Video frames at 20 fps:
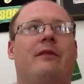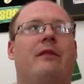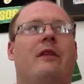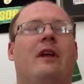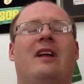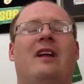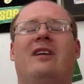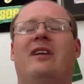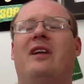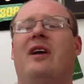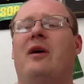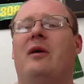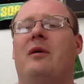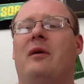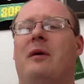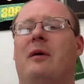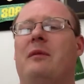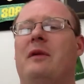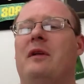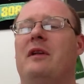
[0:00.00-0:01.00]
I don't know,
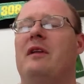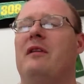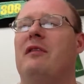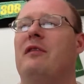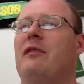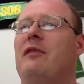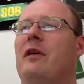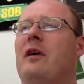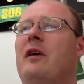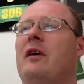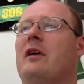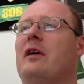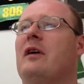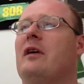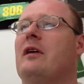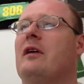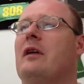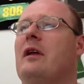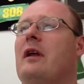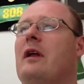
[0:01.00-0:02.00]
I'm in a funk.
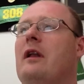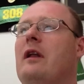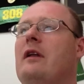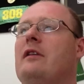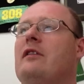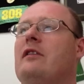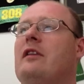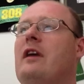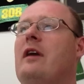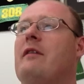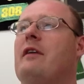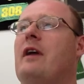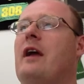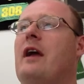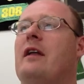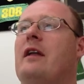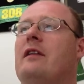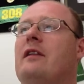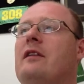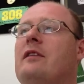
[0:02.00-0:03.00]
And I just haven't
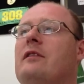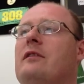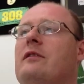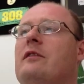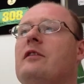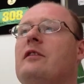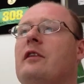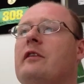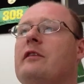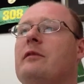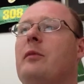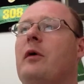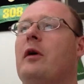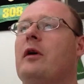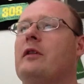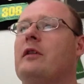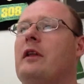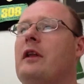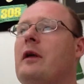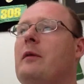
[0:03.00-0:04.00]
had this the
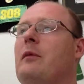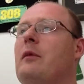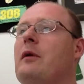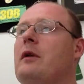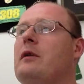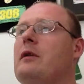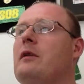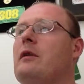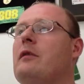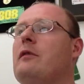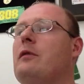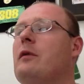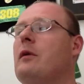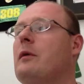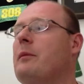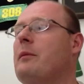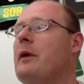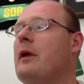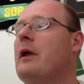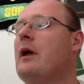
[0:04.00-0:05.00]
spark that I want to look
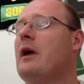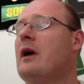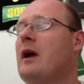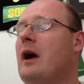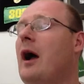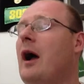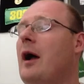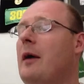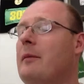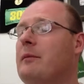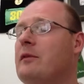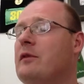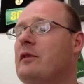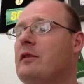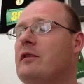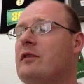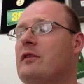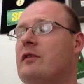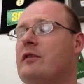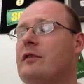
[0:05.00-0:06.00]
for. But I'm
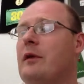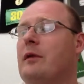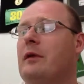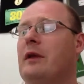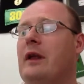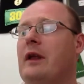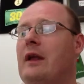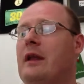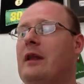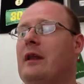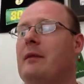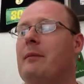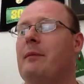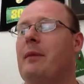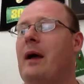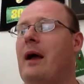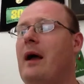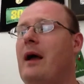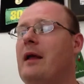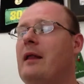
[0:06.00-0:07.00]
just slowly getting it
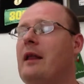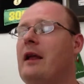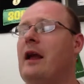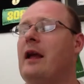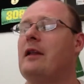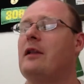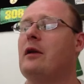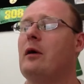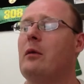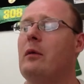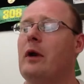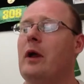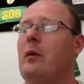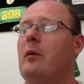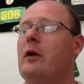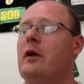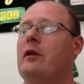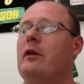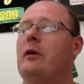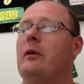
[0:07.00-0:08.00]
back. Like I know what I
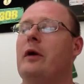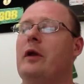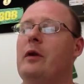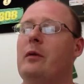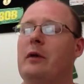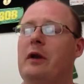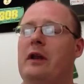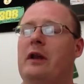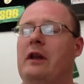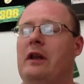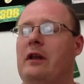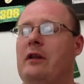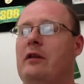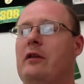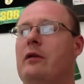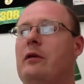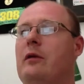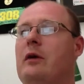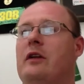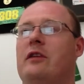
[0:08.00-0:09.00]
want to do. I know what I need to
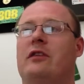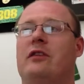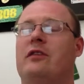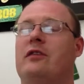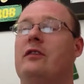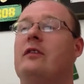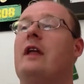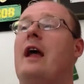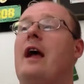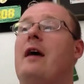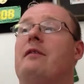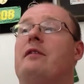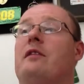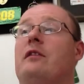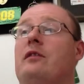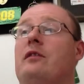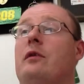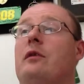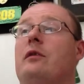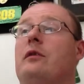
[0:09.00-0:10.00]
do. I just have to
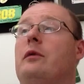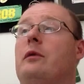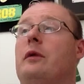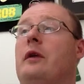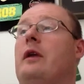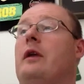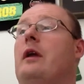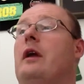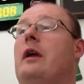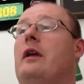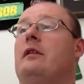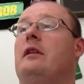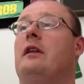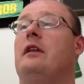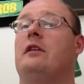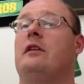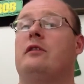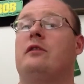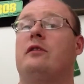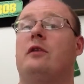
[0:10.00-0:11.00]
start doing it. I
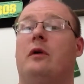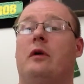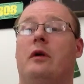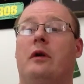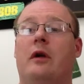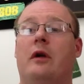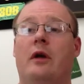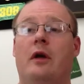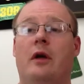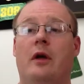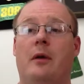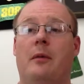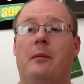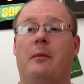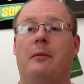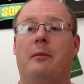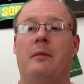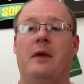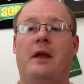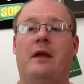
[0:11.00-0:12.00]
need to start
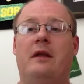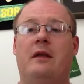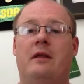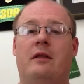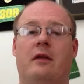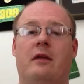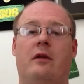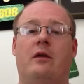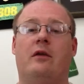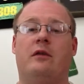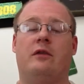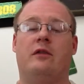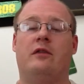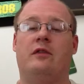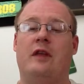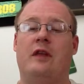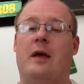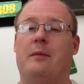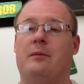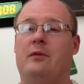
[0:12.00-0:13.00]
making the
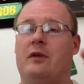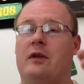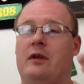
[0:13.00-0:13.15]
steps.